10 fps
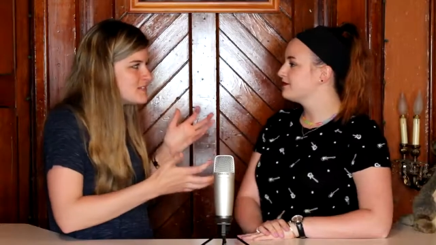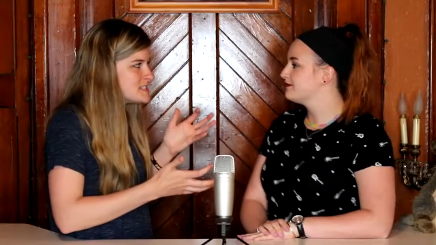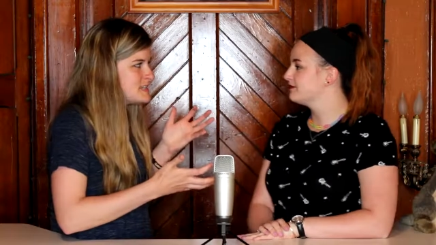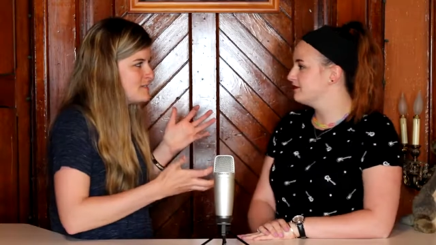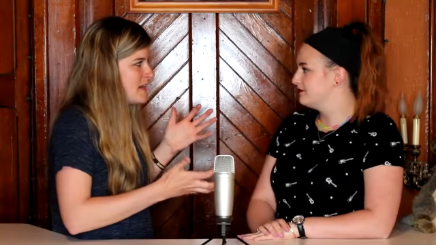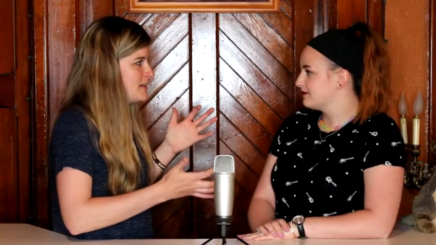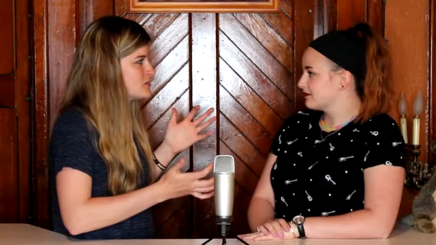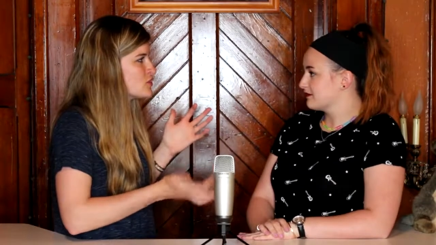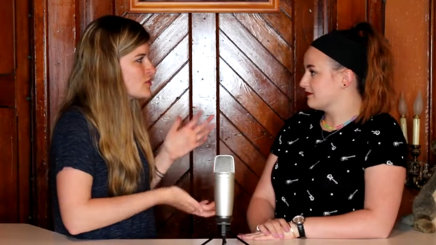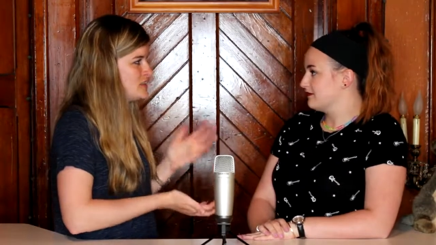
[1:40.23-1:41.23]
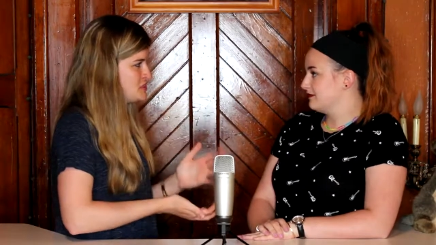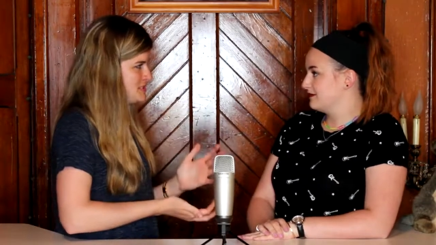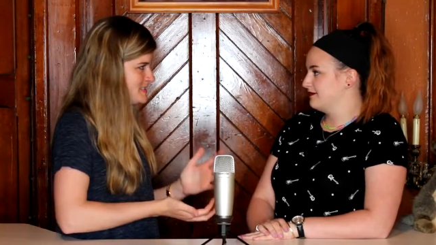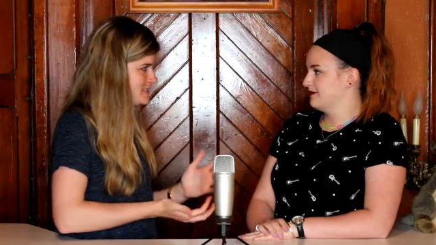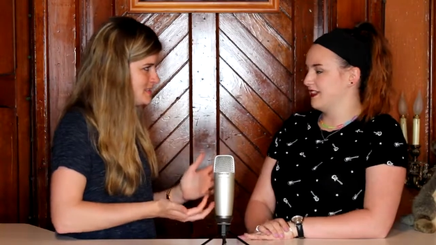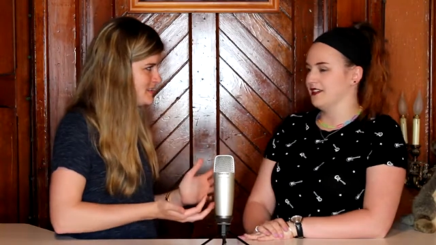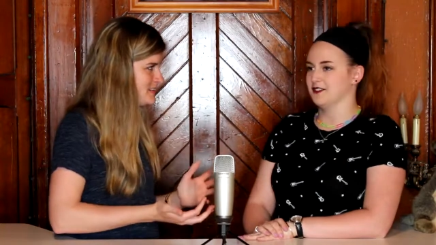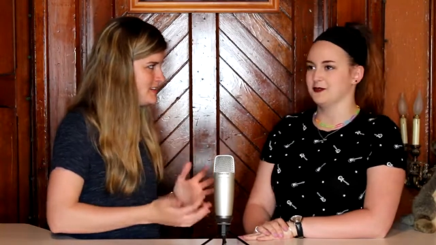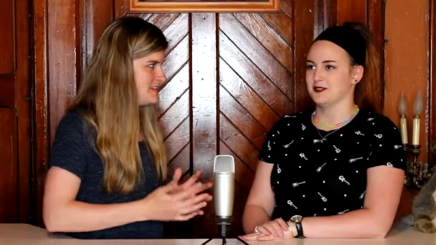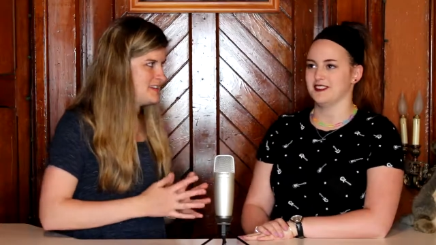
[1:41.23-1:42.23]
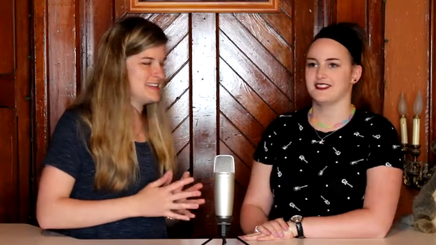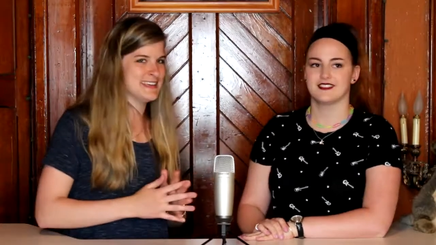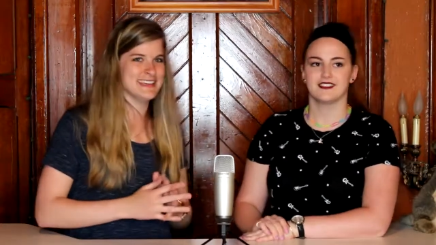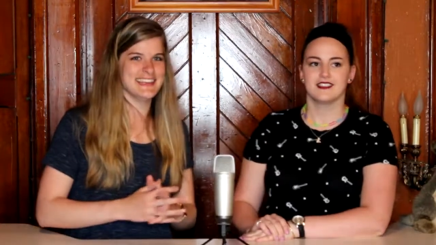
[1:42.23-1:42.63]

Speaker 1: of us have had crushes. Oh goodness.